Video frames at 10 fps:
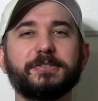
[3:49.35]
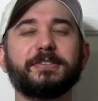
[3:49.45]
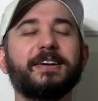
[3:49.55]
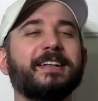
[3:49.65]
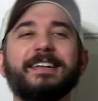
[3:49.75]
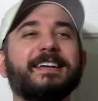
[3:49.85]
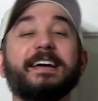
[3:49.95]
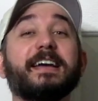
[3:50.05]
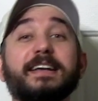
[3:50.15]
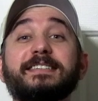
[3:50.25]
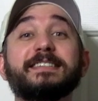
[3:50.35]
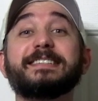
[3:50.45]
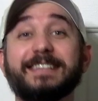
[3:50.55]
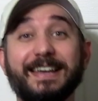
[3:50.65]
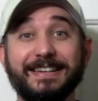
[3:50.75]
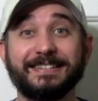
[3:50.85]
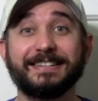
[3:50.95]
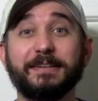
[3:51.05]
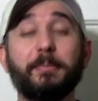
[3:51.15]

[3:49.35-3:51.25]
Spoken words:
and it's insane.